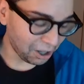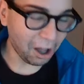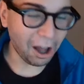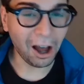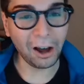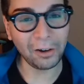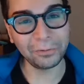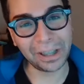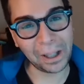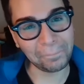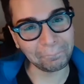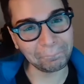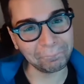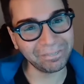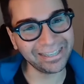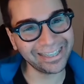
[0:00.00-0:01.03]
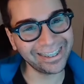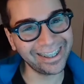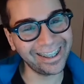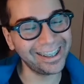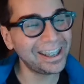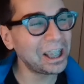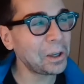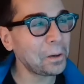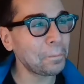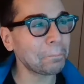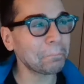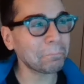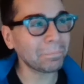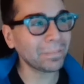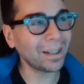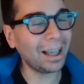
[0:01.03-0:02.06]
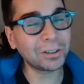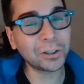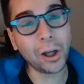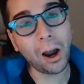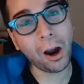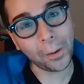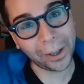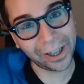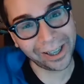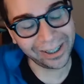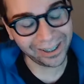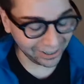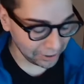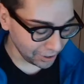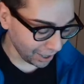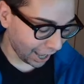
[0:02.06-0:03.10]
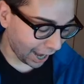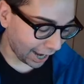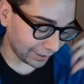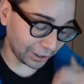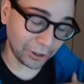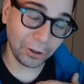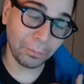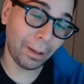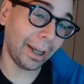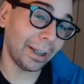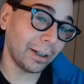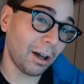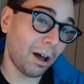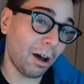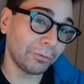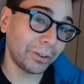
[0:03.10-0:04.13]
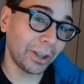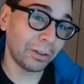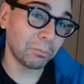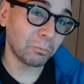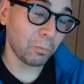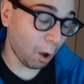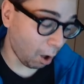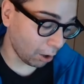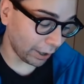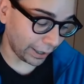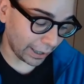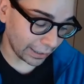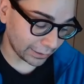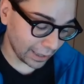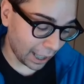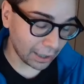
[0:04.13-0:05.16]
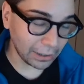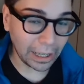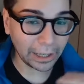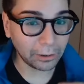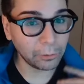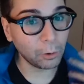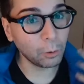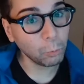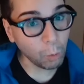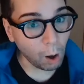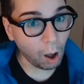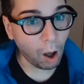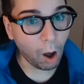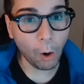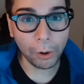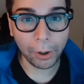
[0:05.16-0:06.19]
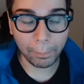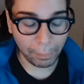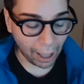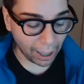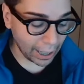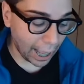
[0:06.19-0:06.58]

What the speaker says: Often. I'm sorry. I think you make it often wrong. And it's not like you're wrong or bad.